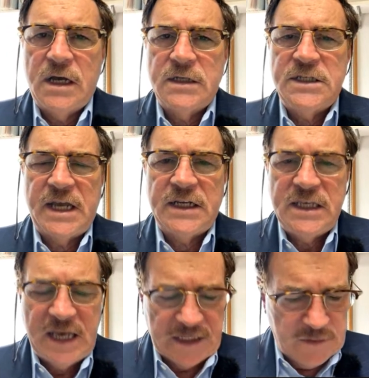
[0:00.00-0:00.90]
Janet
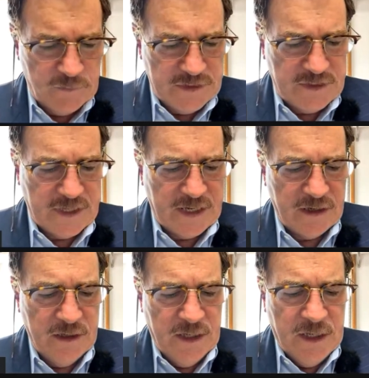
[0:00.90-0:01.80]
Yellen, was
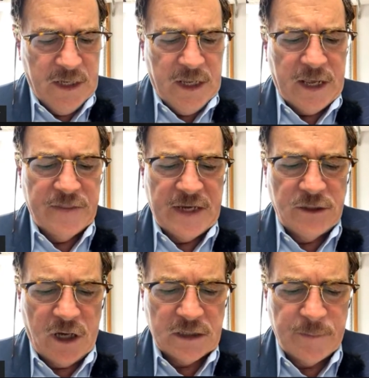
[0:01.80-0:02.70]
there. And they
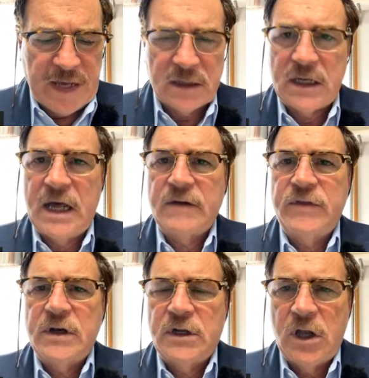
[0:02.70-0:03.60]
talked about a lot of
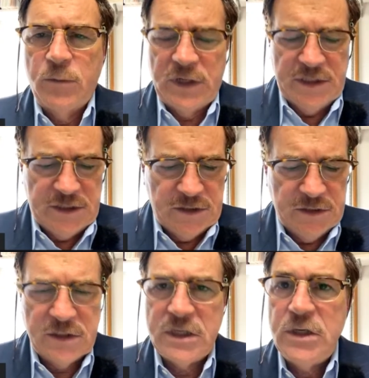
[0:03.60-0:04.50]
the global
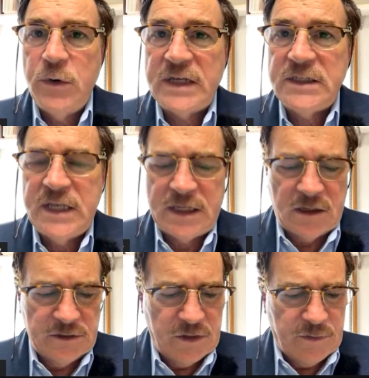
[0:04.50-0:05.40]
issues. The U.S. debt
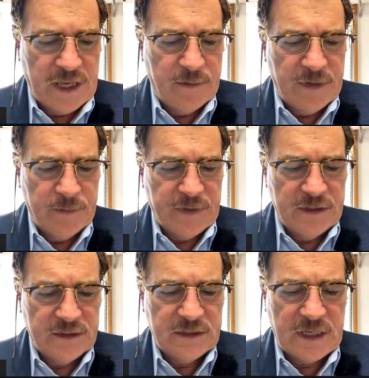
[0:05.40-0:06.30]
also came up,
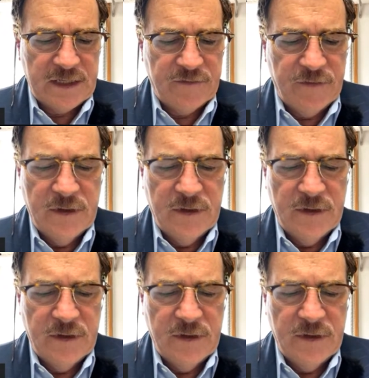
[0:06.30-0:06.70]
and it's kind of